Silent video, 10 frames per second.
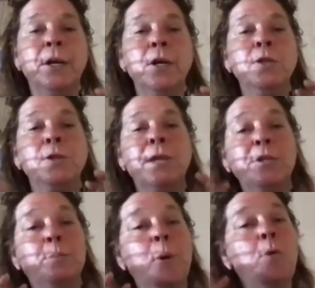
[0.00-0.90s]
So that's
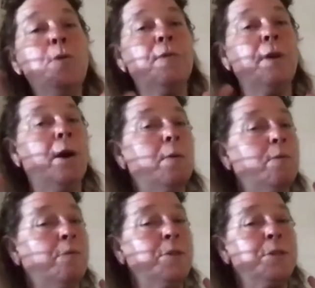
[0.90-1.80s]
both of our
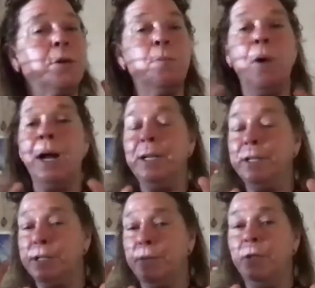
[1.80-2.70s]
physical
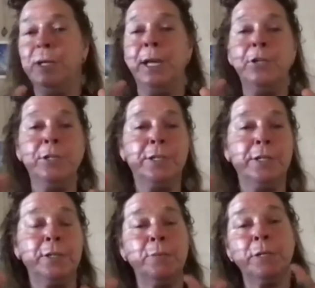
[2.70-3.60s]
body's communication
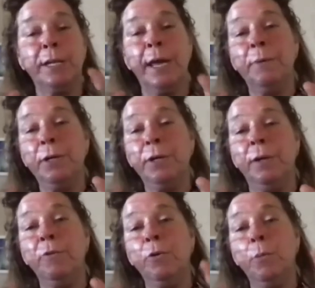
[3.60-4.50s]
systems, the chemical
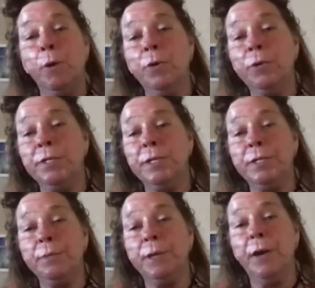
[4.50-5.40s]
of the hormonal
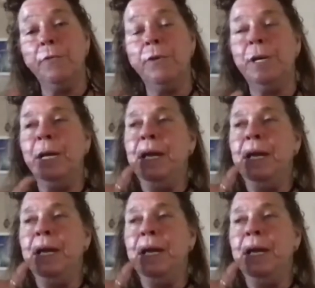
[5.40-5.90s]
system covered